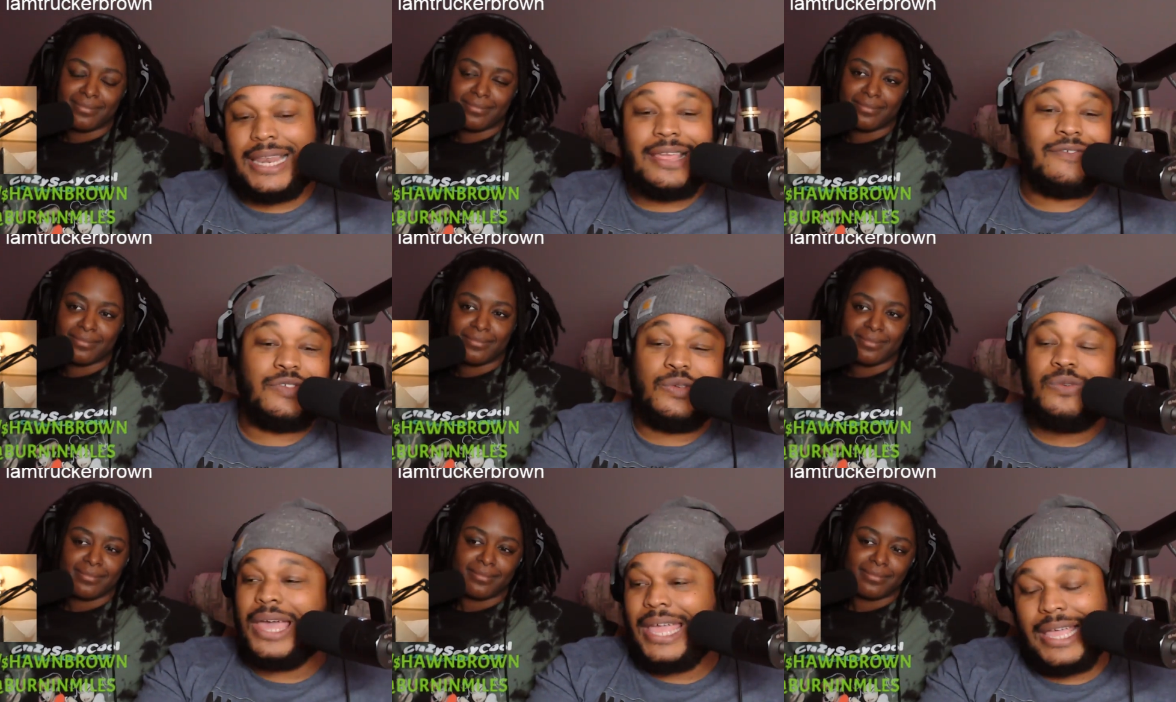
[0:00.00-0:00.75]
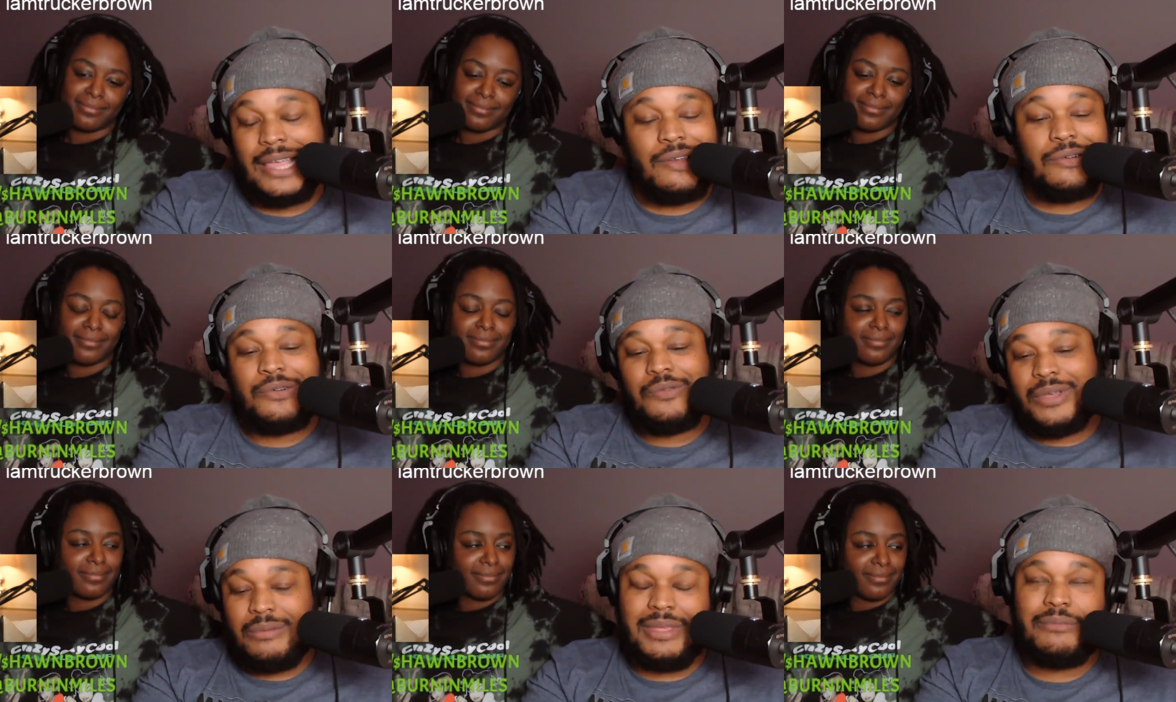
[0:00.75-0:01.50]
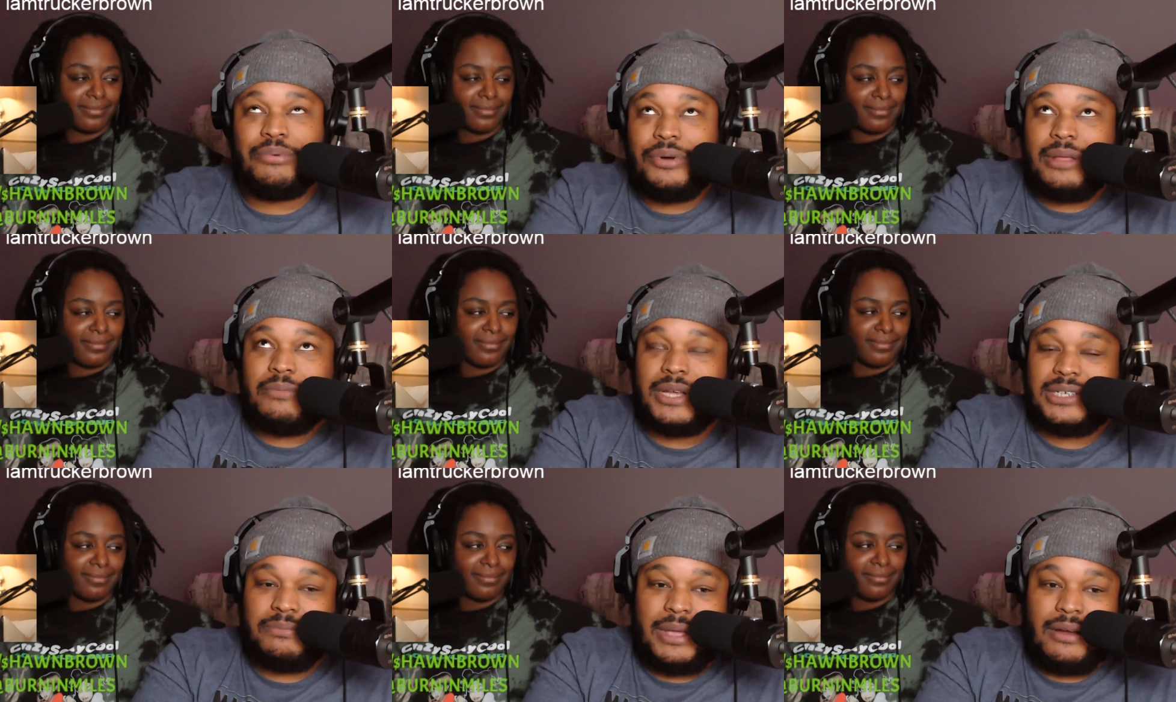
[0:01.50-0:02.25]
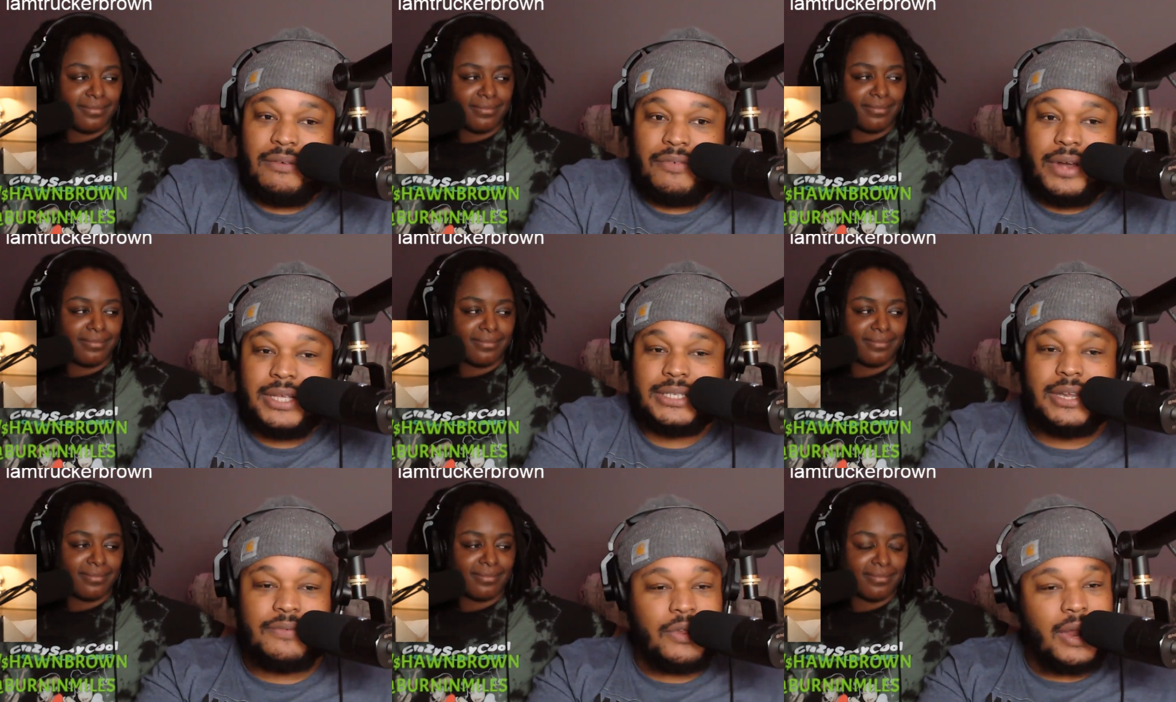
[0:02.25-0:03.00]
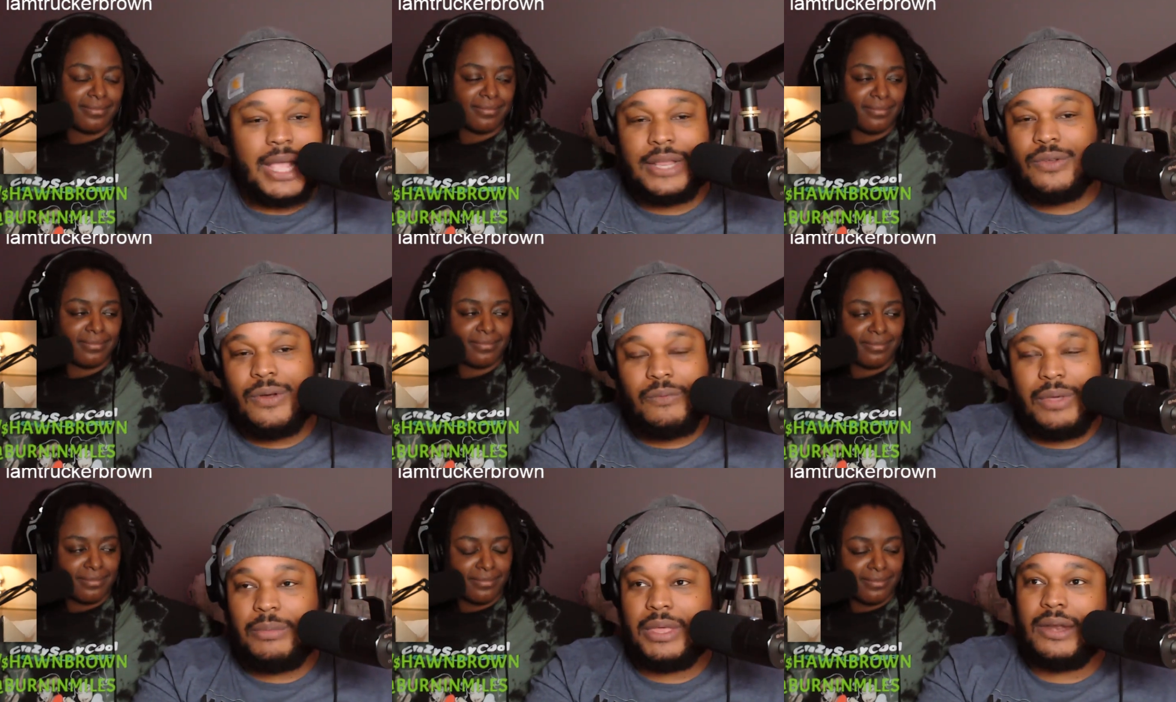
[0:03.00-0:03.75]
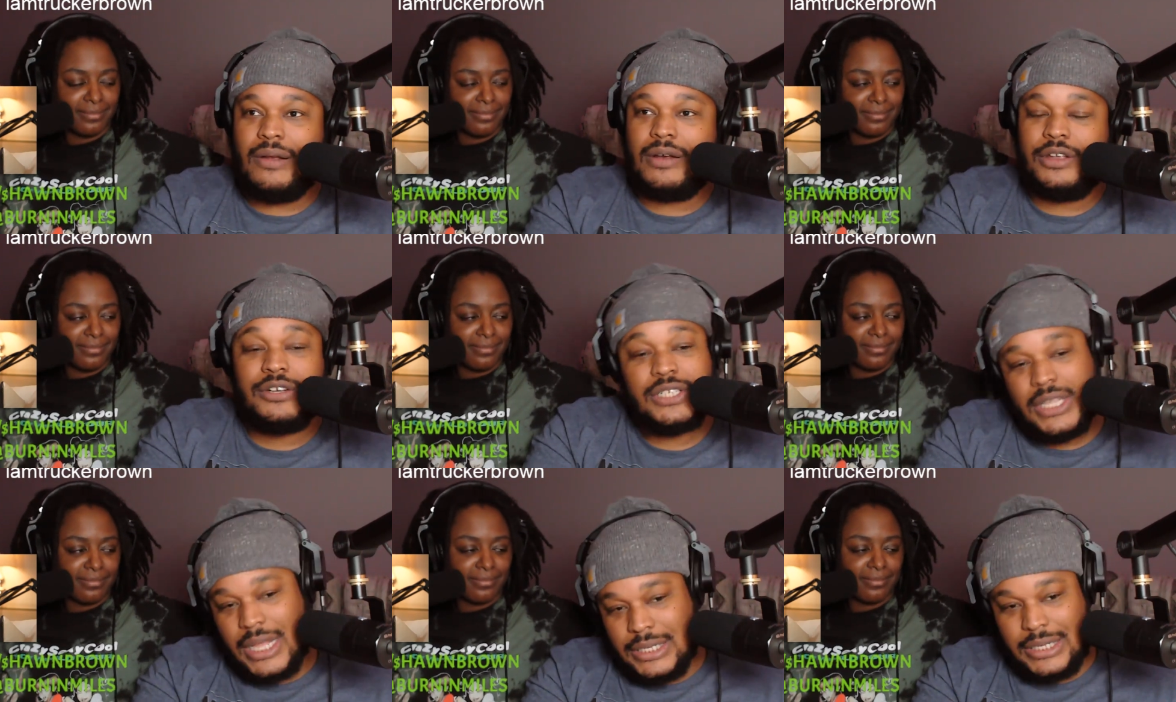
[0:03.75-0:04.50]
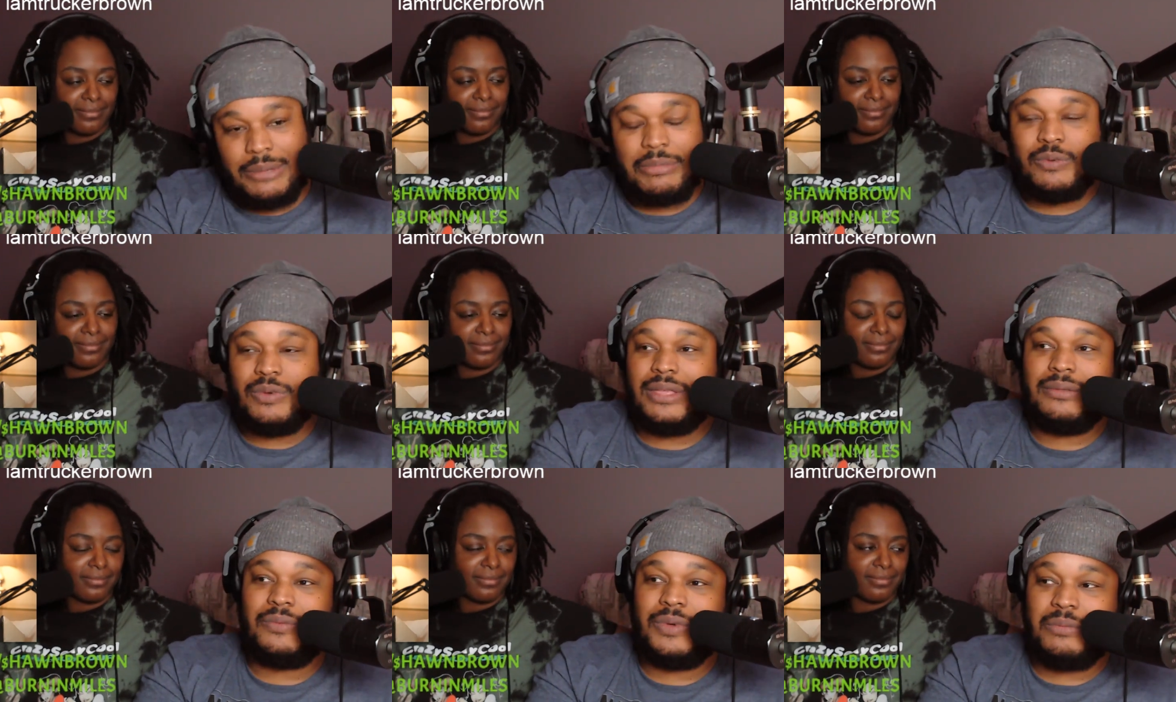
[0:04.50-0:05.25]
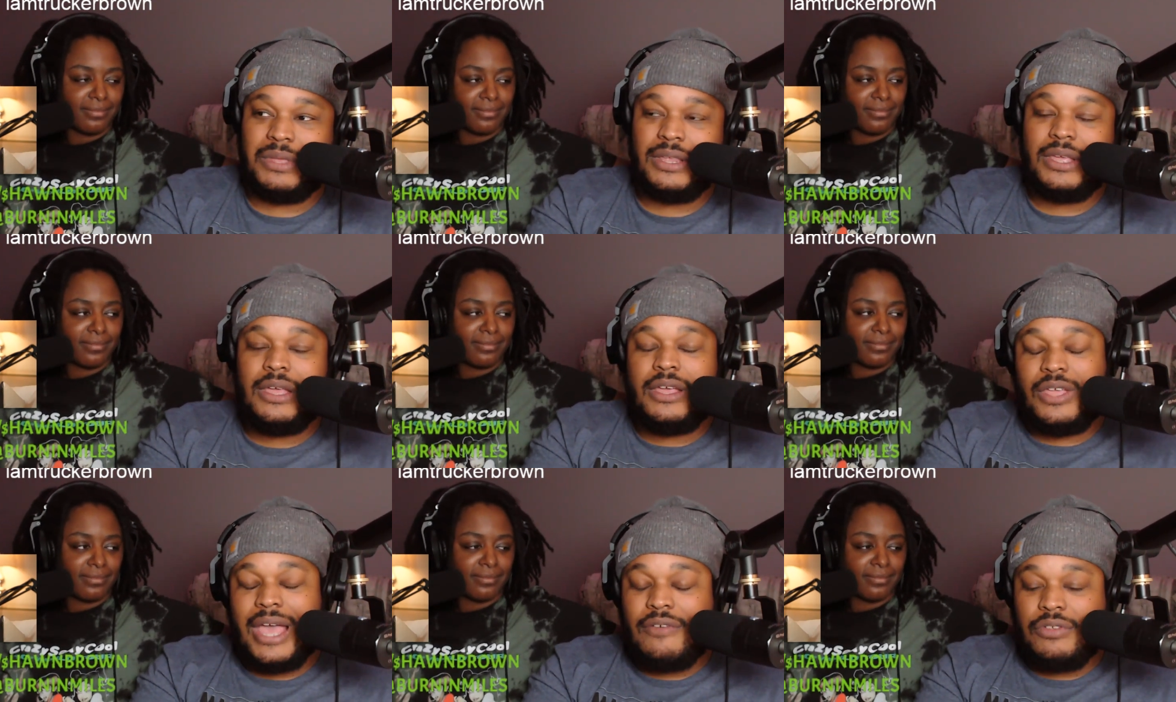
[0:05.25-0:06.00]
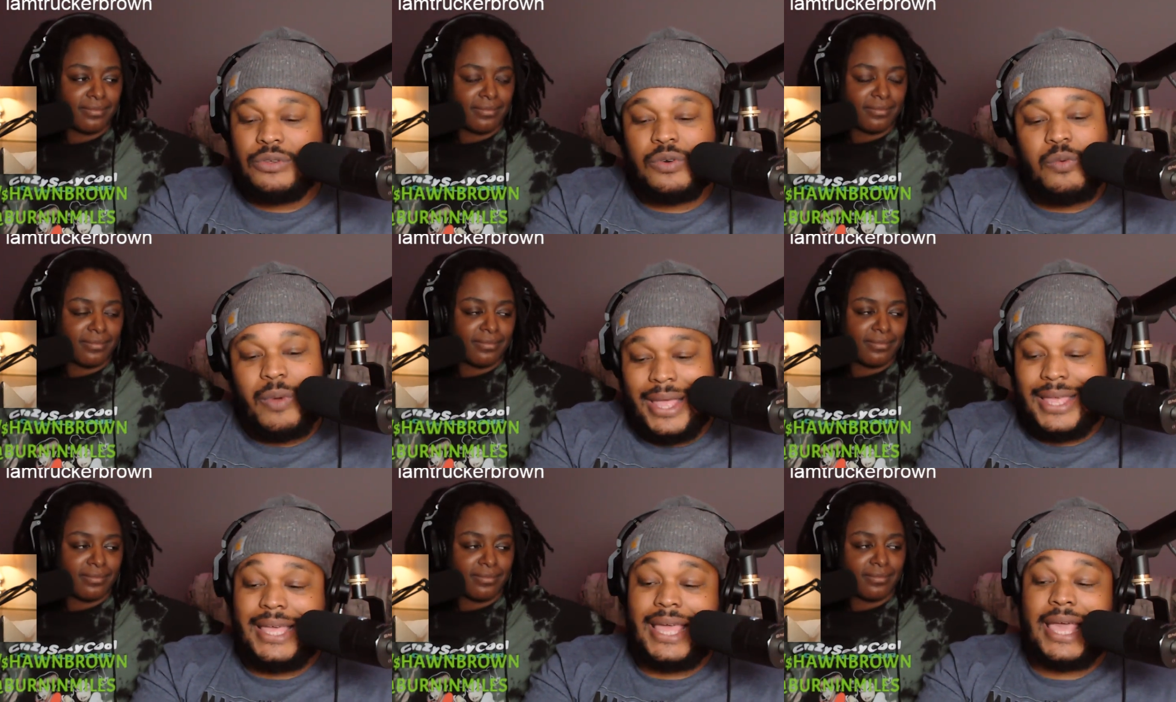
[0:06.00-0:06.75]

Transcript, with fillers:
Speaker 1: if you hating on women, pretty much I'm paraphrasing. If you're hating on women or you're slut shaming women, you have a little wanky,